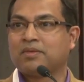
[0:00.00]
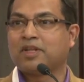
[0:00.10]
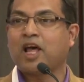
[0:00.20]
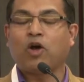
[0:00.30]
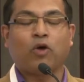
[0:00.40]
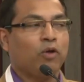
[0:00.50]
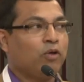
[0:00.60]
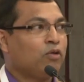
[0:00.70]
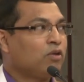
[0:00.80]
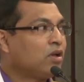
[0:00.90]

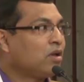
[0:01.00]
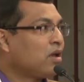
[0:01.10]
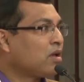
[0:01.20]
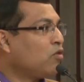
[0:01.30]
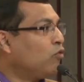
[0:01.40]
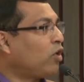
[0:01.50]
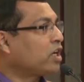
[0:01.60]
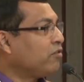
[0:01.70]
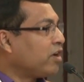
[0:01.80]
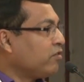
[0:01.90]
Now,
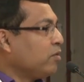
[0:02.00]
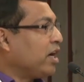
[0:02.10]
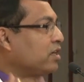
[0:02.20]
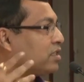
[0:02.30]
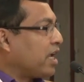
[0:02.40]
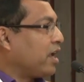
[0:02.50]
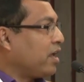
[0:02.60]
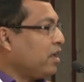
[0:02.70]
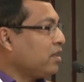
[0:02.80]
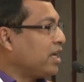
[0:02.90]
whatever we might
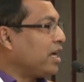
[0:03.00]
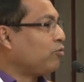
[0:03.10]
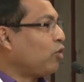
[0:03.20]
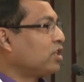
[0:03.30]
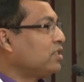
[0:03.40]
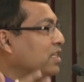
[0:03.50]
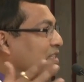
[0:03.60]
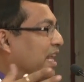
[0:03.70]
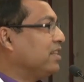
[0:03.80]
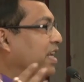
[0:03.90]
say that what is a
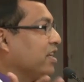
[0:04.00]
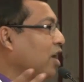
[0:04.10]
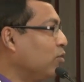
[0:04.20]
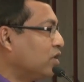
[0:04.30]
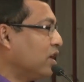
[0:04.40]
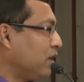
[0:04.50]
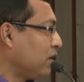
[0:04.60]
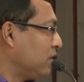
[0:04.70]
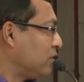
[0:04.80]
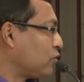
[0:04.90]
sales
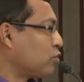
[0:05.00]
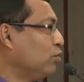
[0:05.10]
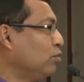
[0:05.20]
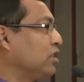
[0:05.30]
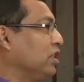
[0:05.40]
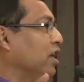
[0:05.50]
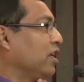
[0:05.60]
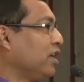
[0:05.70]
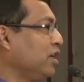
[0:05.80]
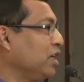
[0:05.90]
encounter through
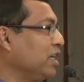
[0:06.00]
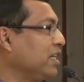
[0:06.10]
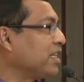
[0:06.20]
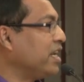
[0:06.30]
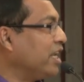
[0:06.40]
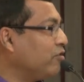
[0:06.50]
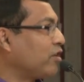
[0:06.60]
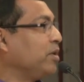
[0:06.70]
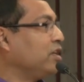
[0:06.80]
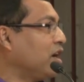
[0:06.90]
theory, it can
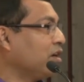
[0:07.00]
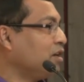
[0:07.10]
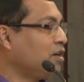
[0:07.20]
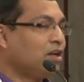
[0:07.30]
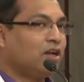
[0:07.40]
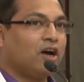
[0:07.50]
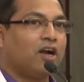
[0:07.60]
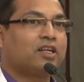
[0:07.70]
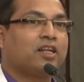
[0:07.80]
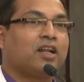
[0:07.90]
never be done
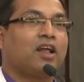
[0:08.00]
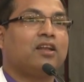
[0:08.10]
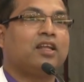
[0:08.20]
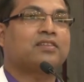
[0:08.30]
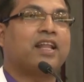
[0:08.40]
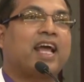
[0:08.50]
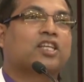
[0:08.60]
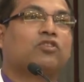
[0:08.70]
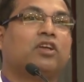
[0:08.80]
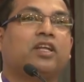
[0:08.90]
until and unless
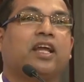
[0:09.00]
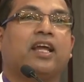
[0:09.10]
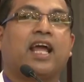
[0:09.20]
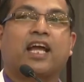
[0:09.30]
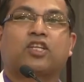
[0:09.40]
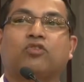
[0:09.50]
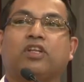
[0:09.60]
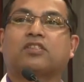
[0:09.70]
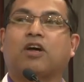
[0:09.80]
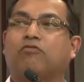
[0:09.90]
actually,
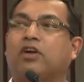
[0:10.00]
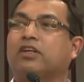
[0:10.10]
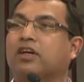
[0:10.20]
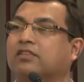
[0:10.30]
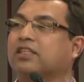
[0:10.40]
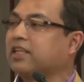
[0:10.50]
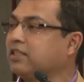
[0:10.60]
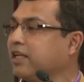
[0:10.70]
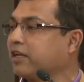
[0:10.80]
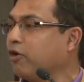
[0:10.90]
actually someone does a
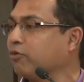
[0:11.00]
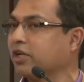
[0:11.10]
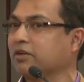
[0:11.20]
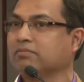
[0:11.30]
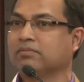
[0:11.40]
sales encounter.